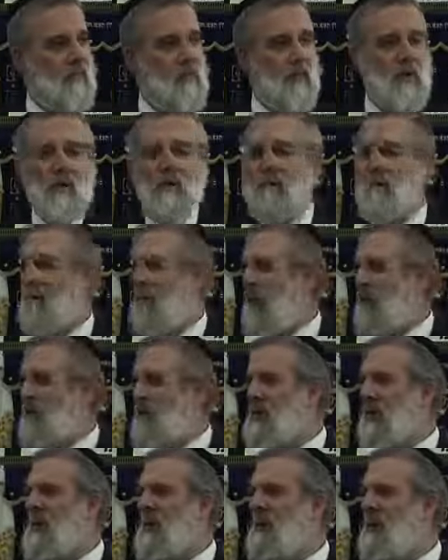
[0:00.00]
You know,
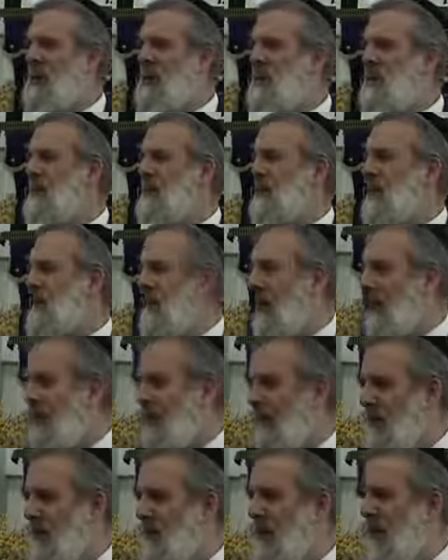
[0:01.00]
most other people, they died
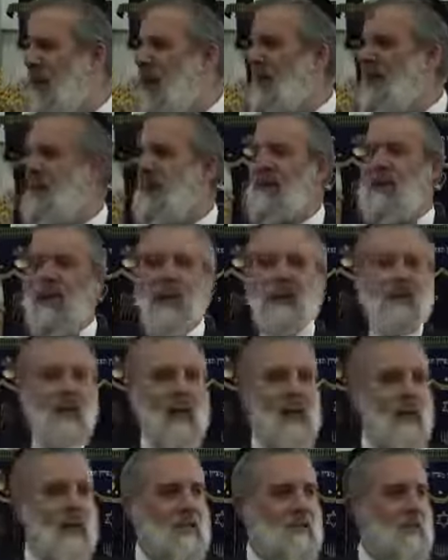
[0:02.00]
in their bed, they died in
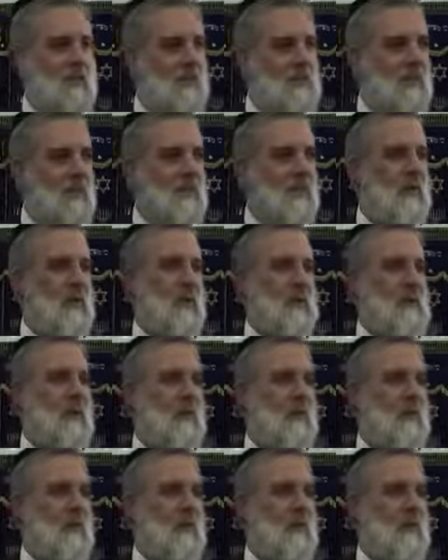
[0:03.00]
the hospital,